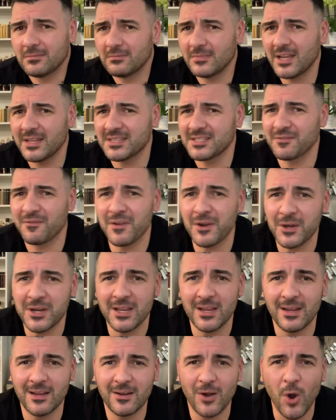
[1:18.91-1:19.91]
It's
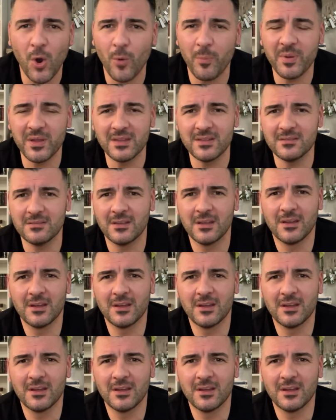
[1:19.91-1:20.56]
very open.